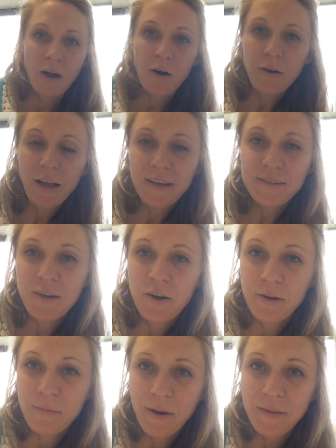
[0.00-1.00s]
Okay,
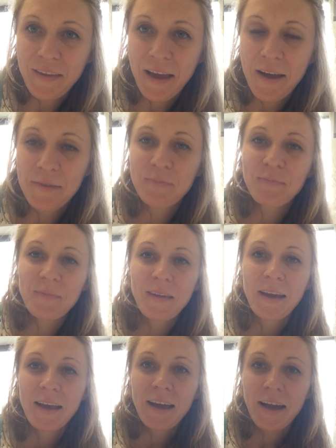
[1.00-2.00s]
sorry about that.
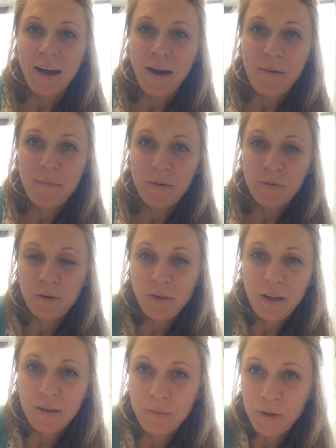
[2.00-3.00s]
If you're
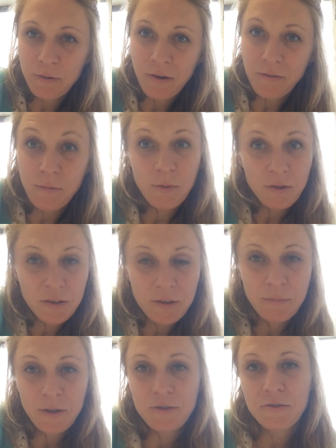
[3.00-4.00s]
like me, you have a
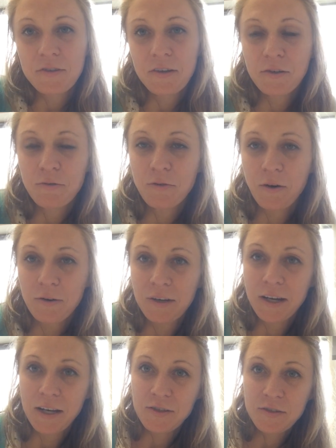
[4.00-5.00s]
million pictures on your phone,
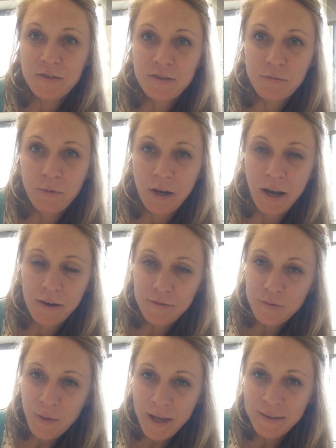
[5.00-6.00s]
and I just ran out of
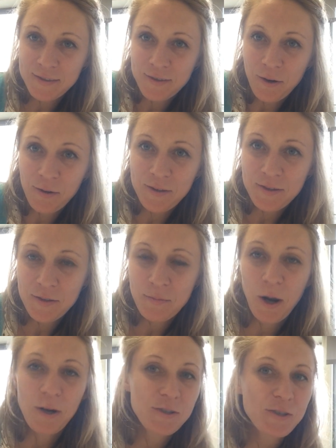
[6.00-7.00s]
space, so this is
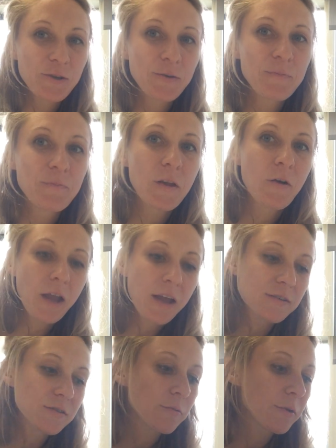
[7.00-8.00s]
part 2.
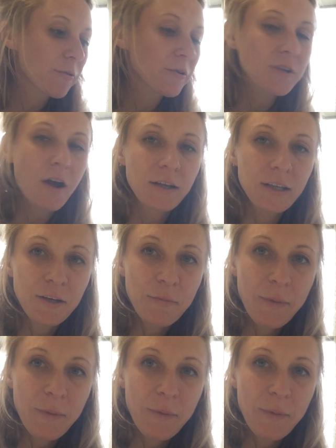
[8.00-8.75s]
Okay, so we were talking